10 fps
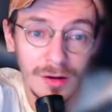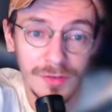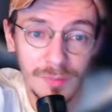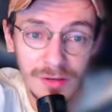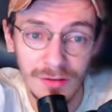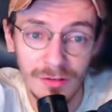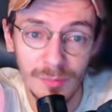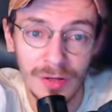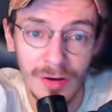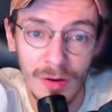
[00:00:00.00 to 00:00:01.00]
Undead pieces
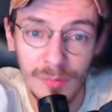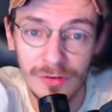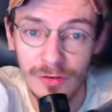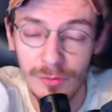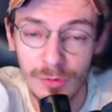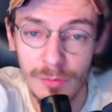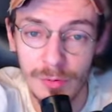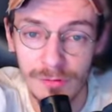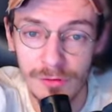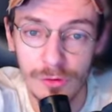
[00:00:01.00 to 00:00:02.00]
and Pandaren pieces, which were
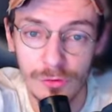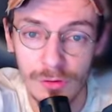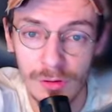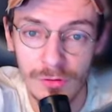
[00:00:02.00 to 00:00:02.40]
previously not